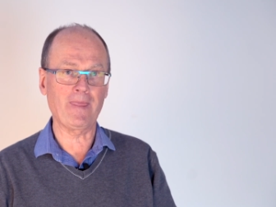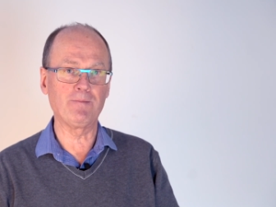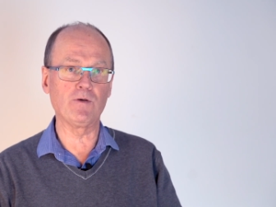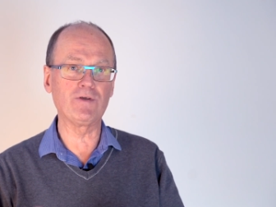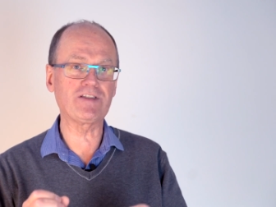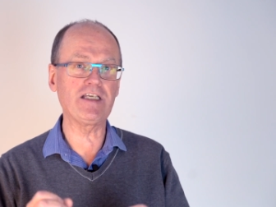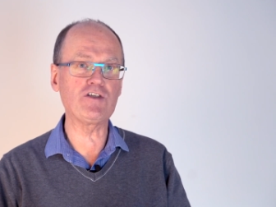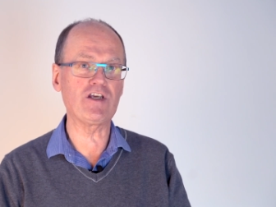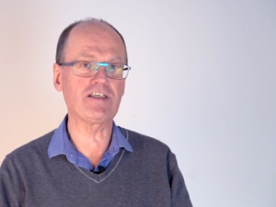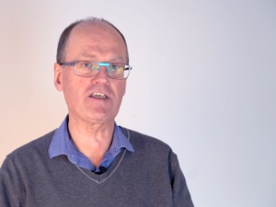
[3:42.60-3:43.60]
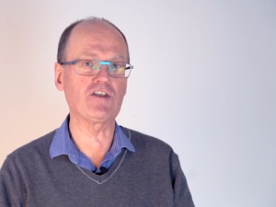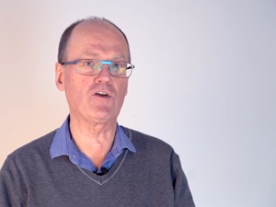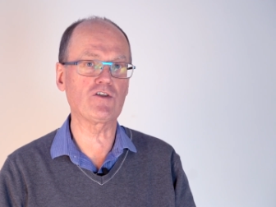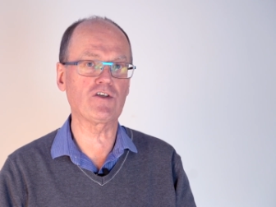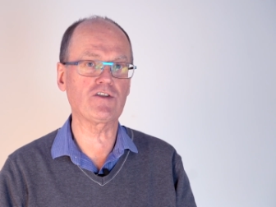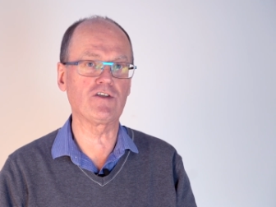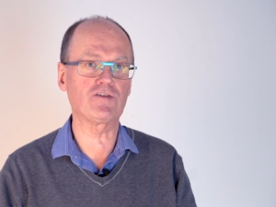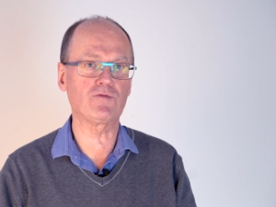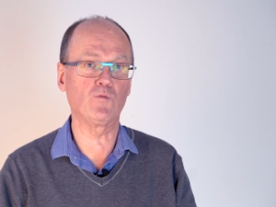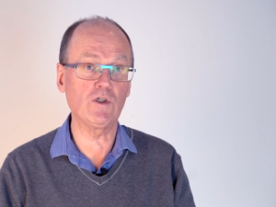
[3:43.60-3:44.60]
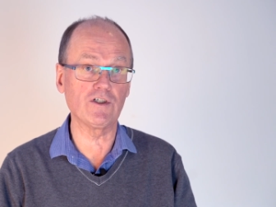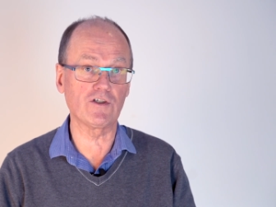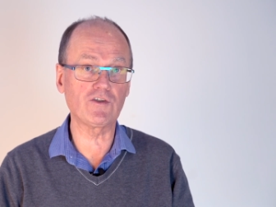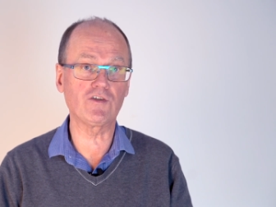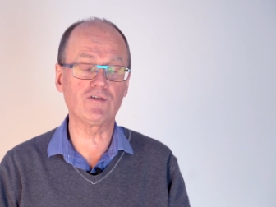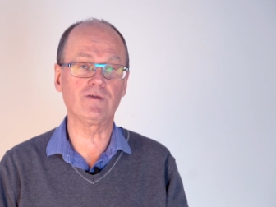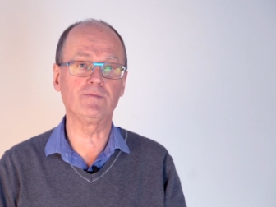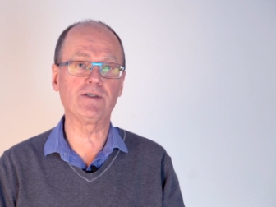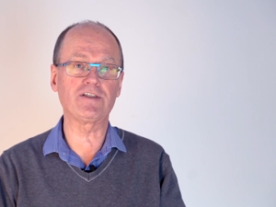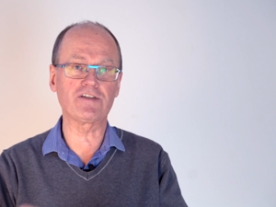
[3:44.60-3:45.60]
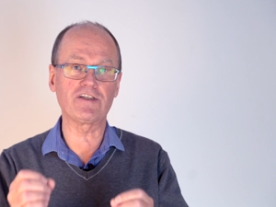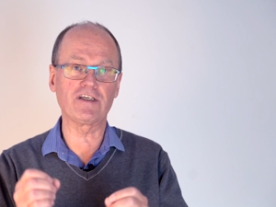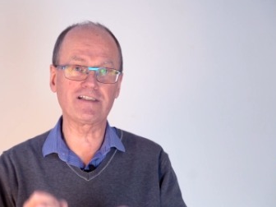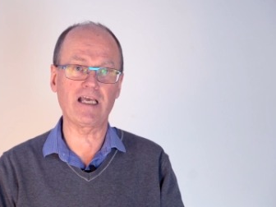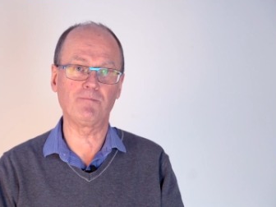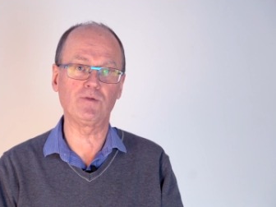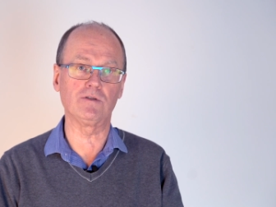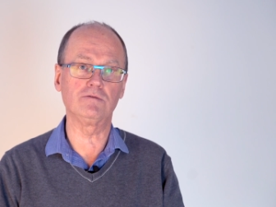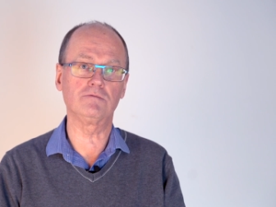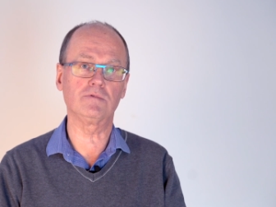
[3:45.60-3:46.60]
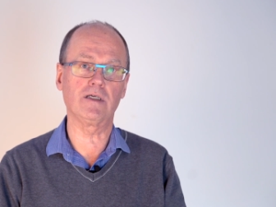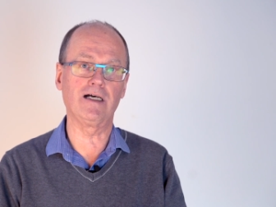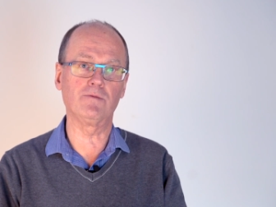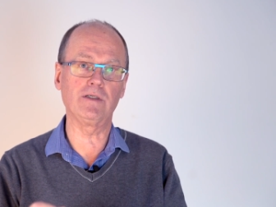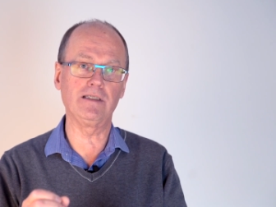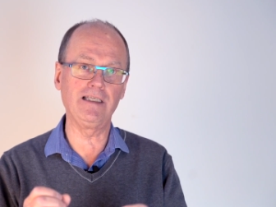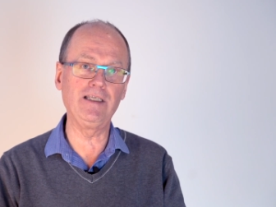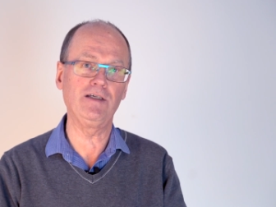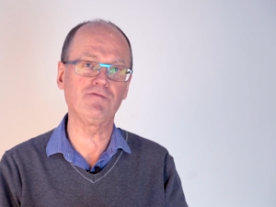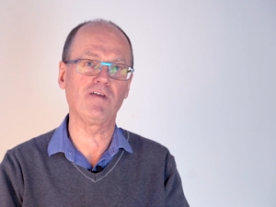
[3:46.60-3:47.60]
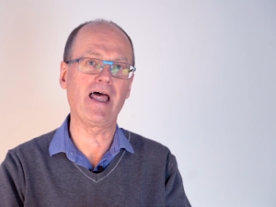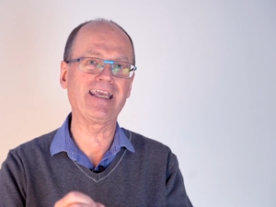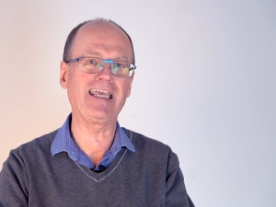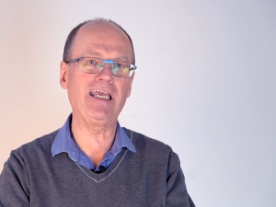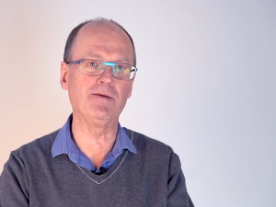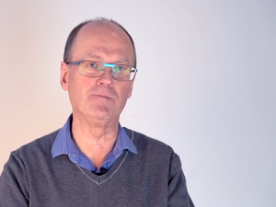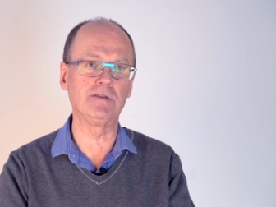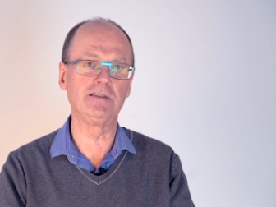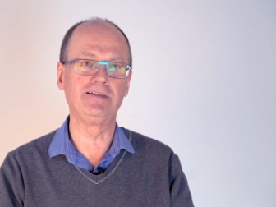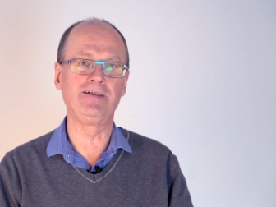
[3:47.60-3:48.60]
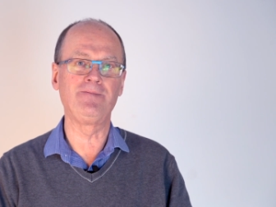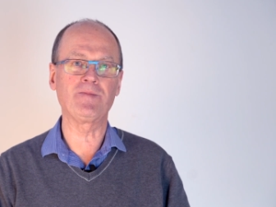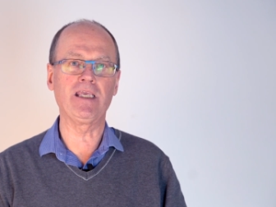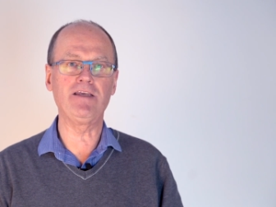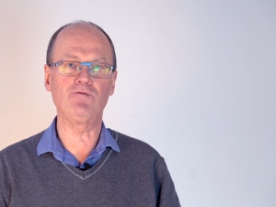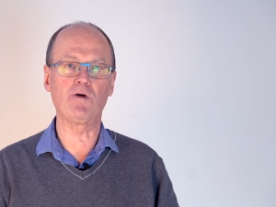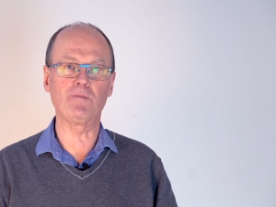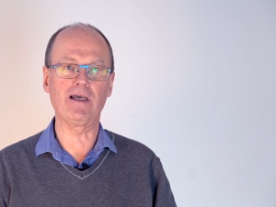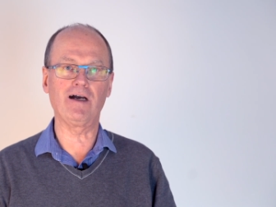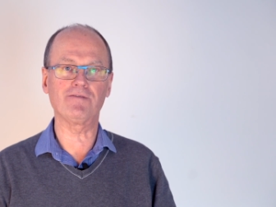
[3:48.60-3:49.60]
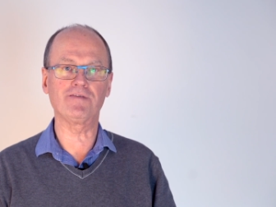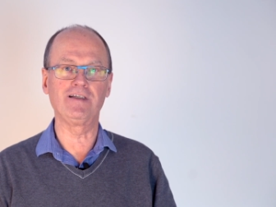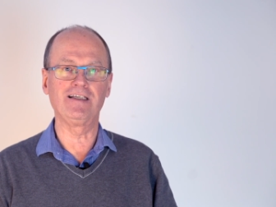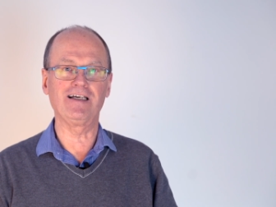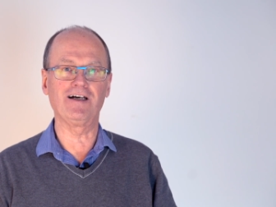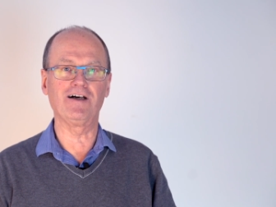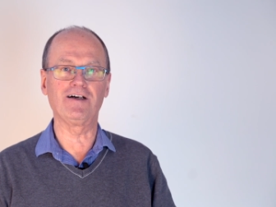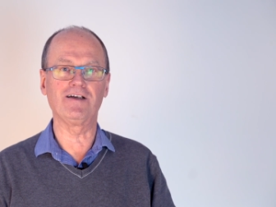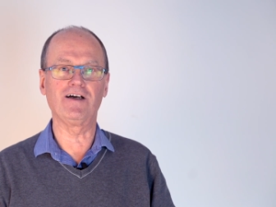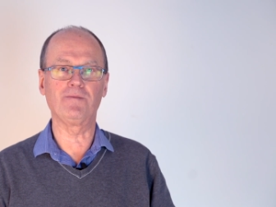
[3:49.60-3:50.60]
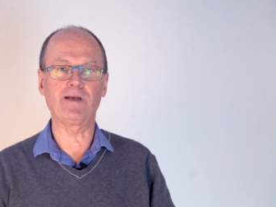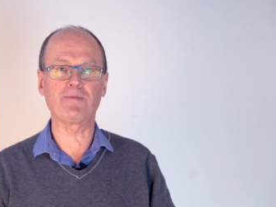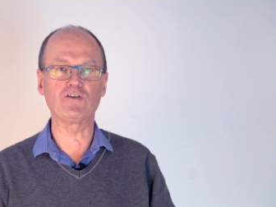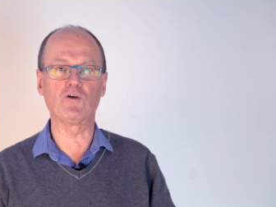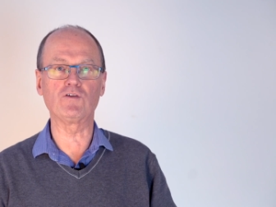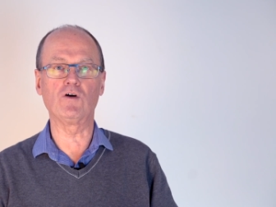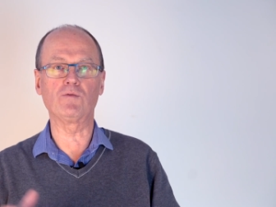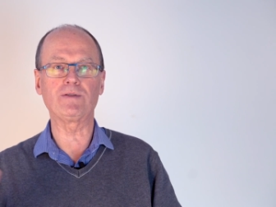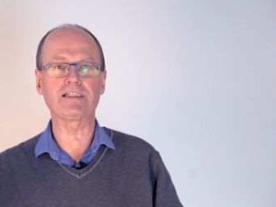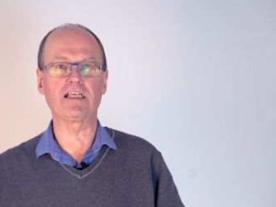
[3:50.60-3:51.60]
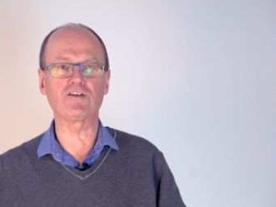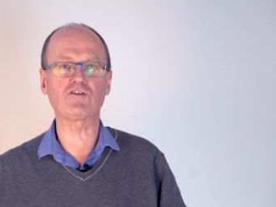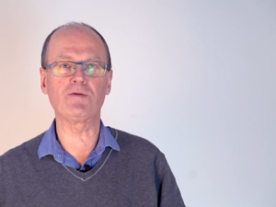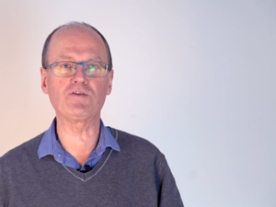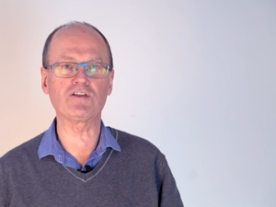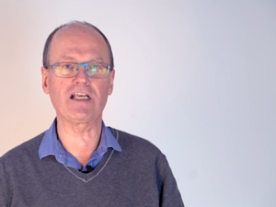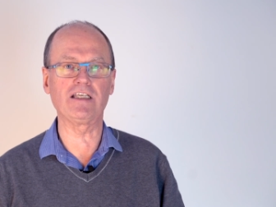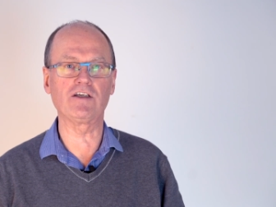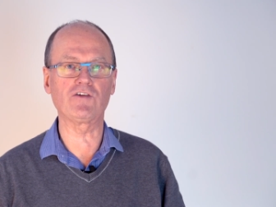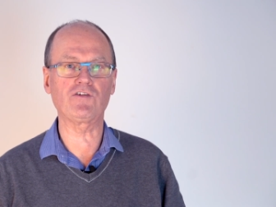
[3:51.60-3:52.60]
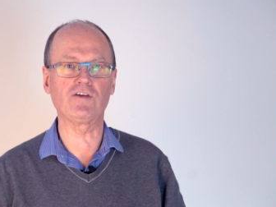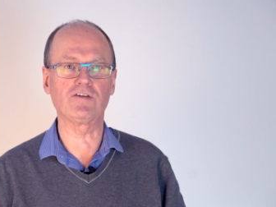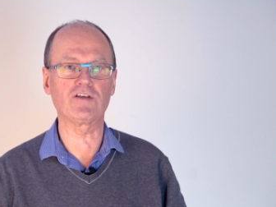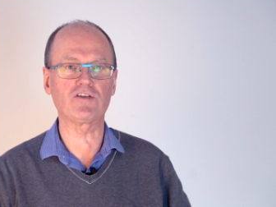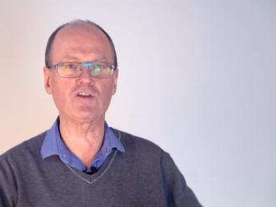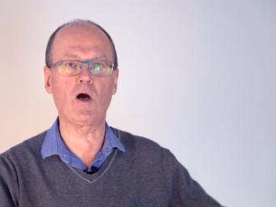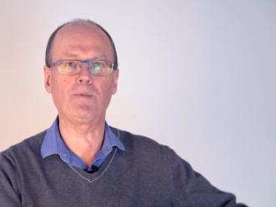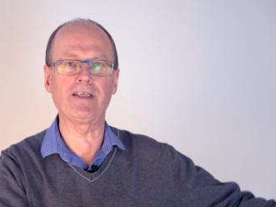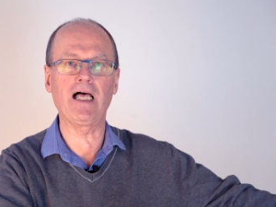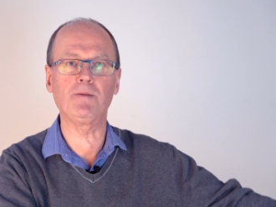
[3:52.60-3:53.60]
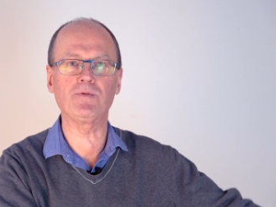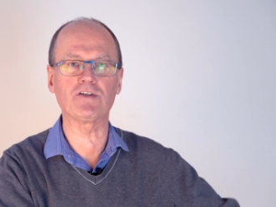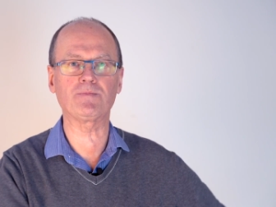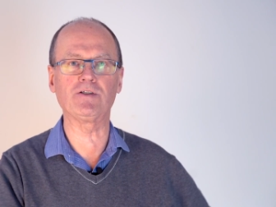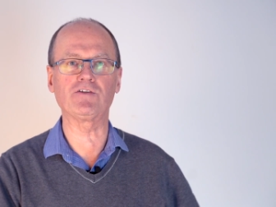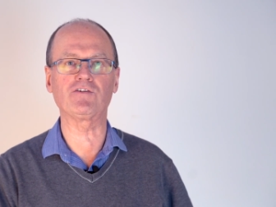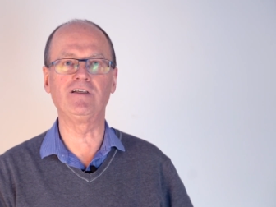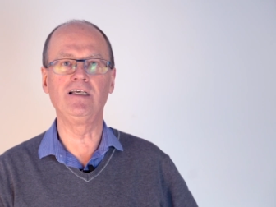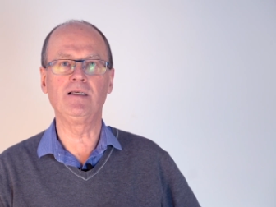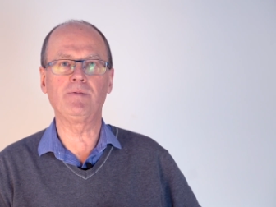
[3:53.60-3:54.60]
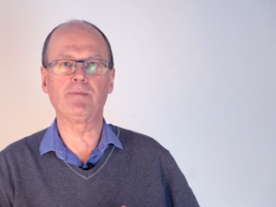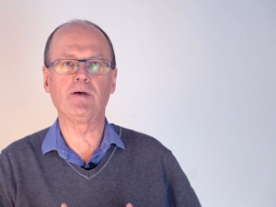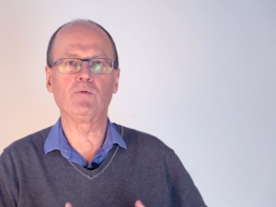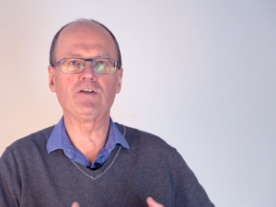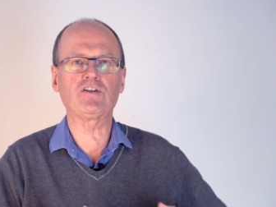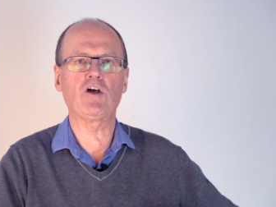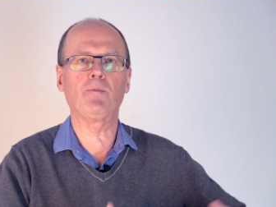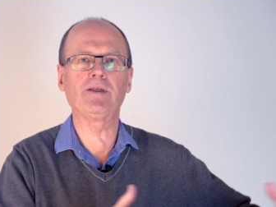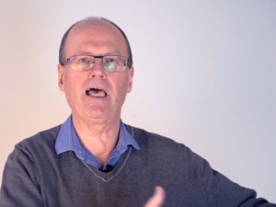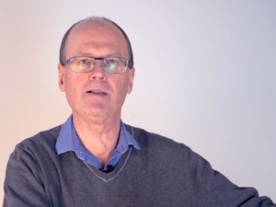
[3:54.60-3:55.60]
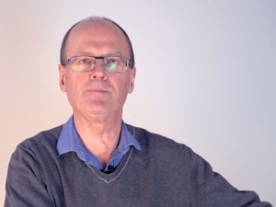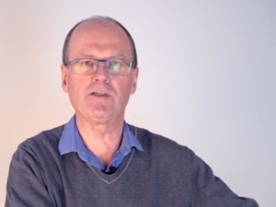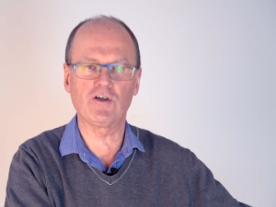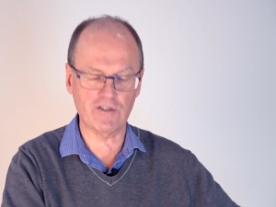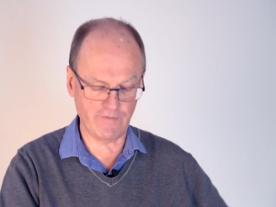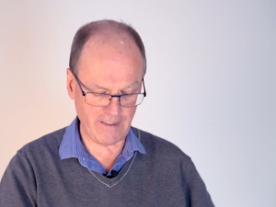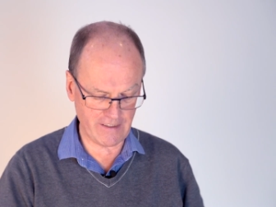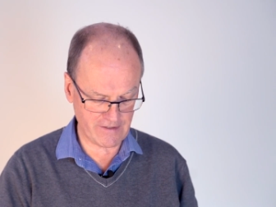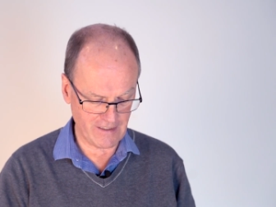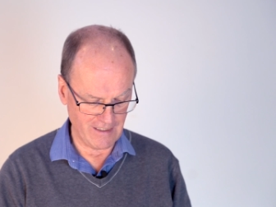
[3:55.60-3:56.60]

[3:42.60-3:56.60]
but we see Jesus not just as words, but as an example. Uh, we live like him, even when we have uh, uh, perhaps no, no particular scripture telling us to, to stop and help this person, but, but we stop and help because of his